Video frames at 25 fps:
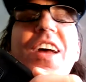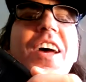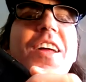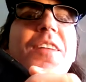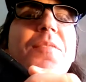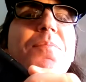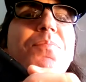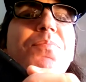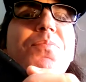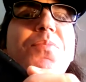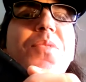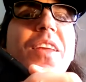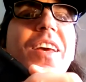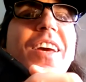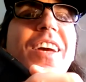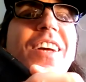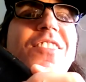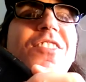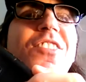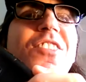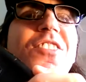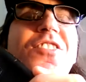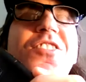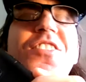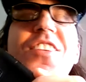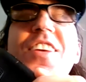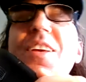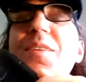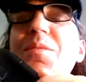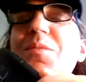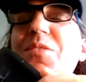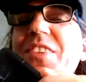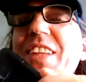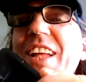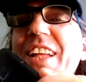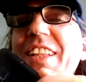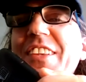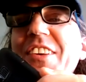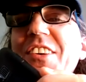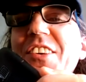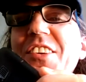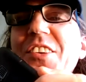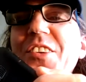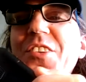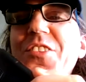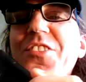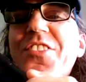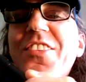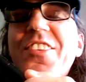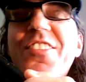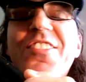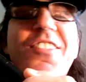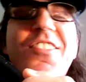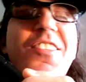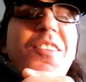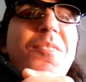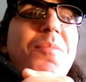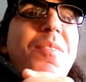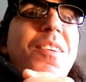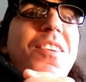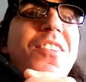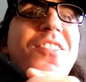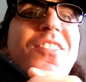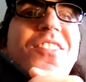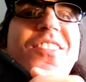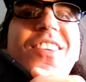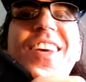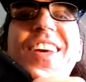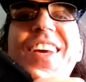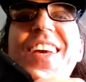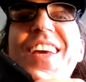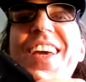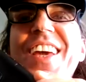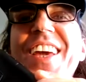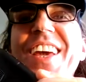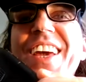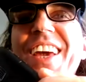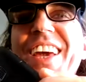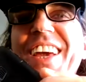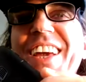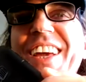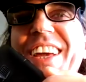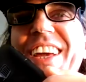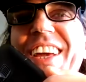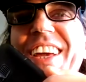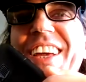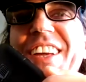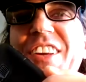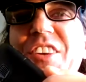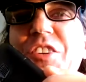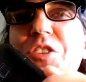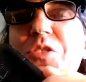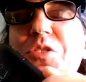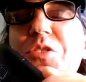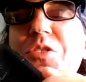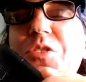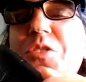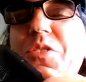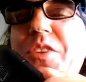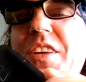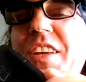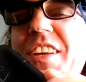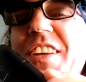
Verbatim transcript: that it just seems that the whole system is. It, you, you